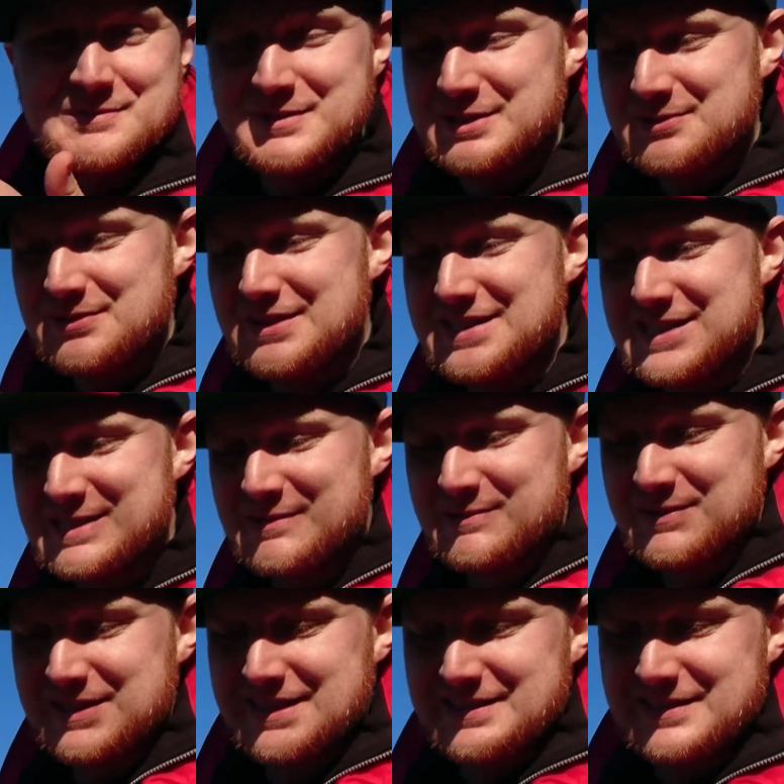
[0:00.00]
be crazy when
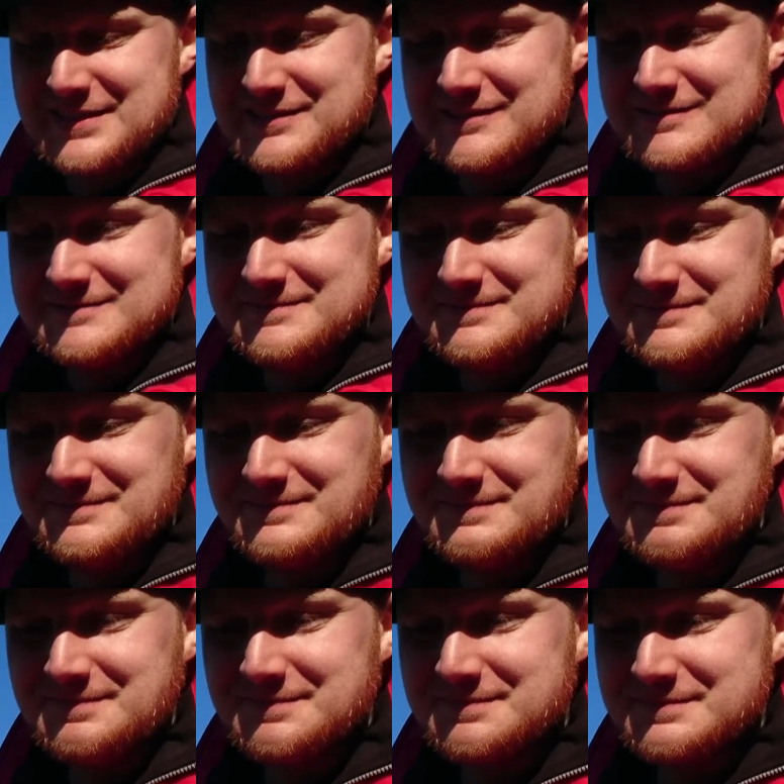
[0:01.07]
we get there.
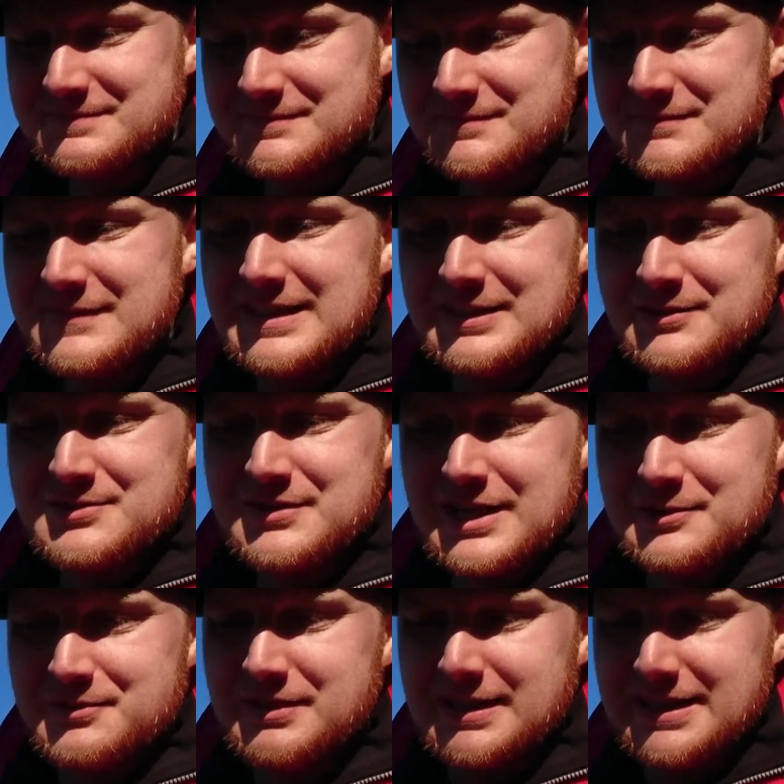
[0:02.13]
And also, I
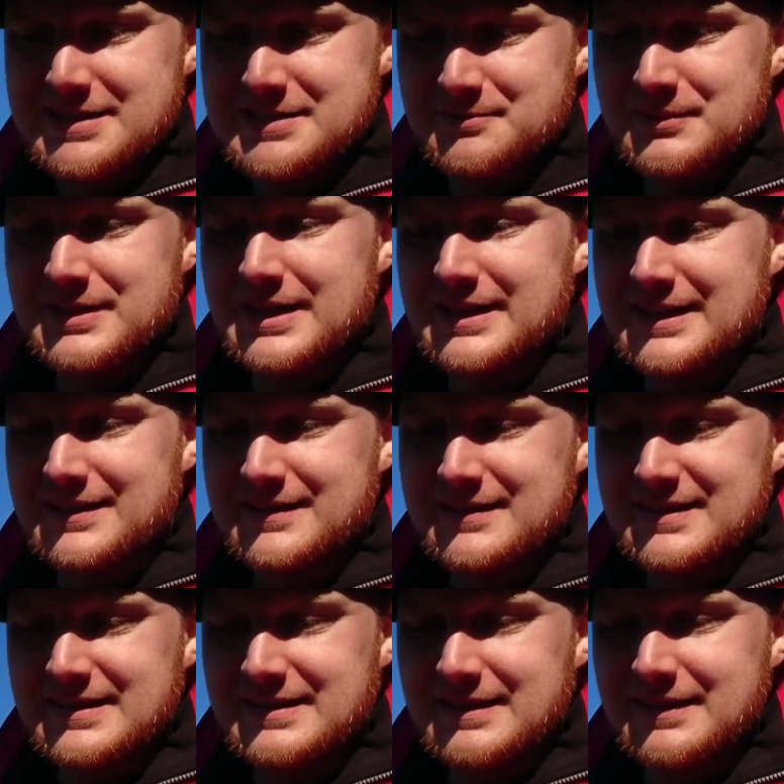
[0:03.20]
realized when I got
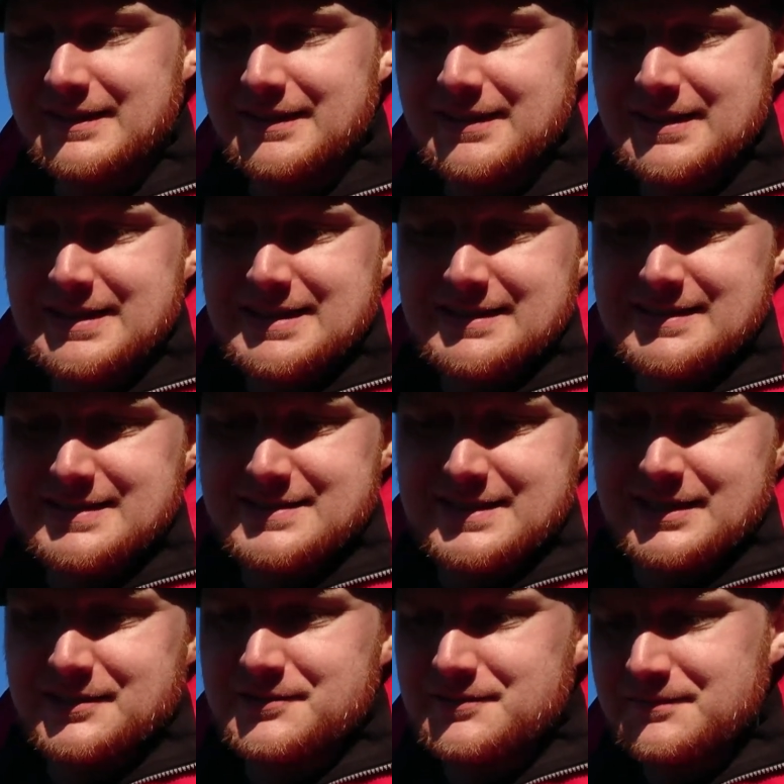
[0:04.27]
the
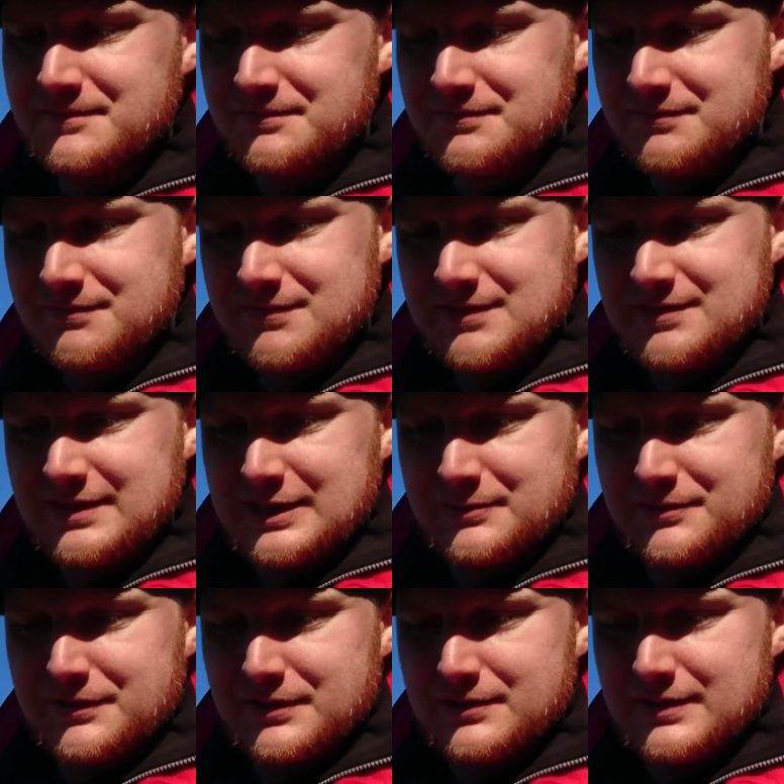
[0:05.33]
Shadow, it's like
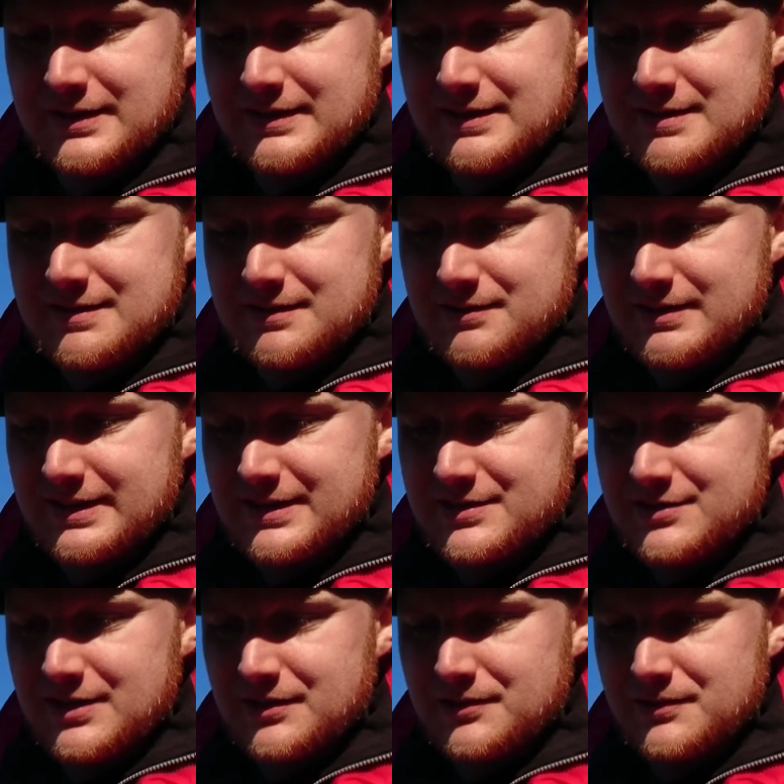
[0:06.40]
if I go like this into like
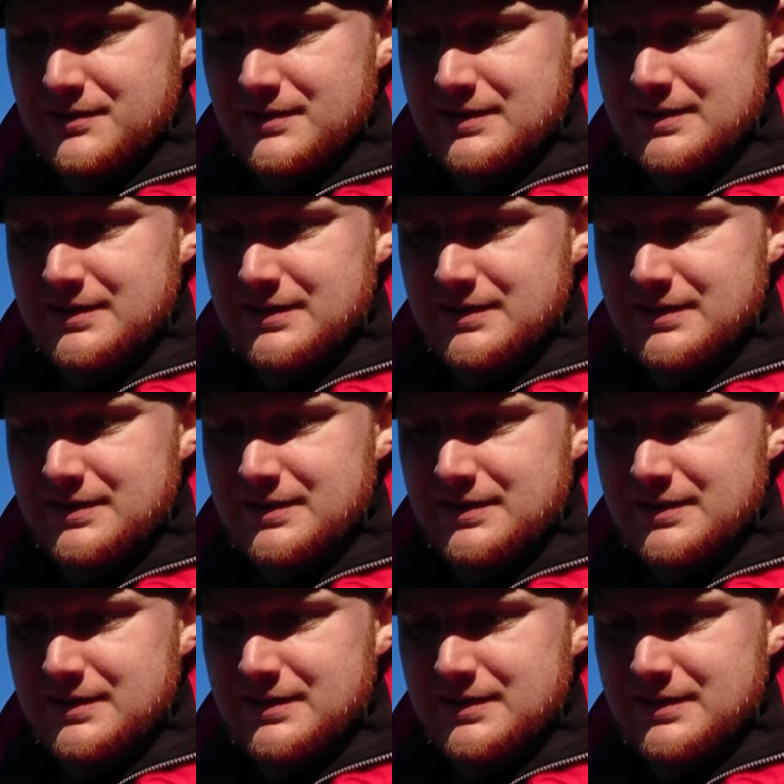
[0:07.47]
Shadow,